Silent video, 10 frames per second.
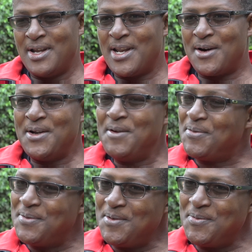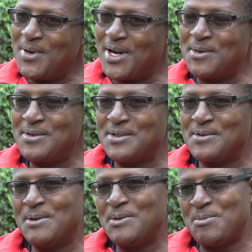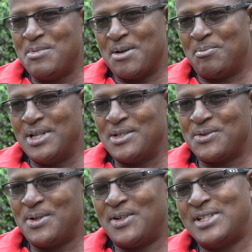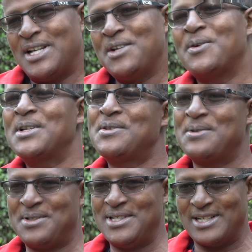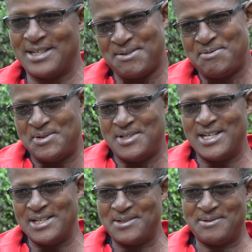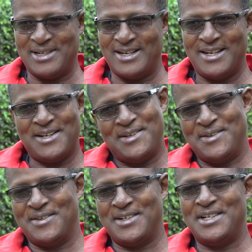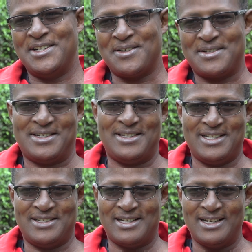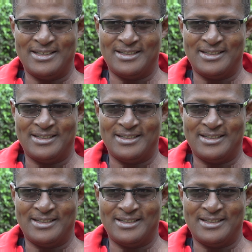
Now, if your house is going to be a place where a child wants to seek refuge elsewhere, you already lost the child.